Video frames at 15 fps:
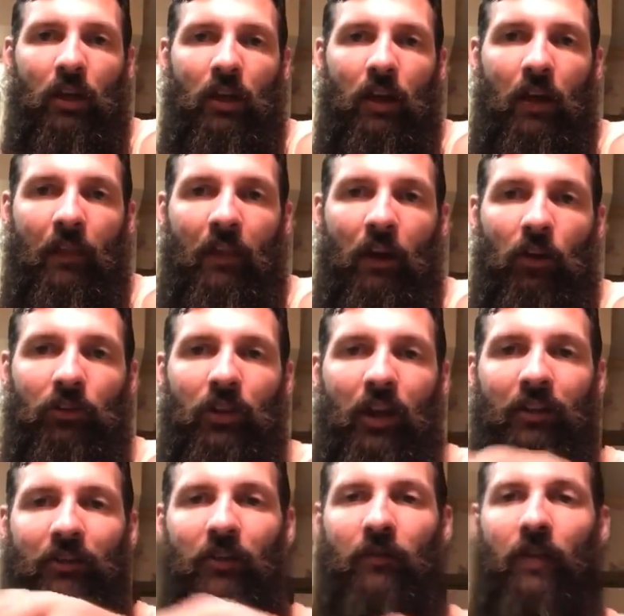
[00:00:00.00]
And then I'll
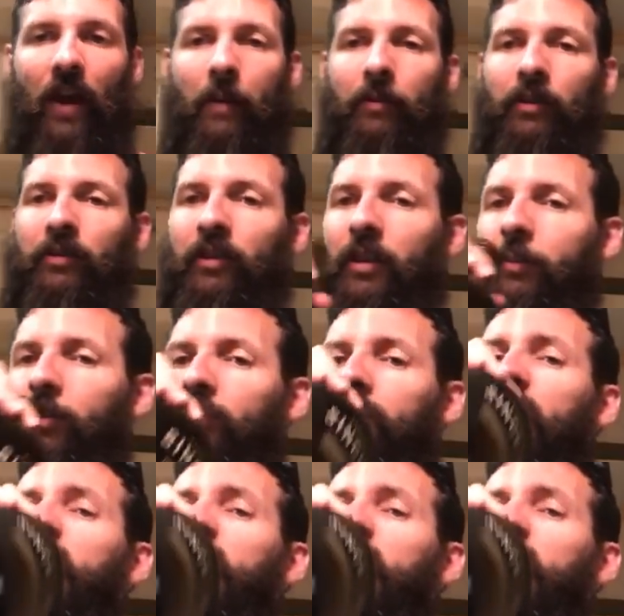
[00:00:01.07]
test the fabric samples.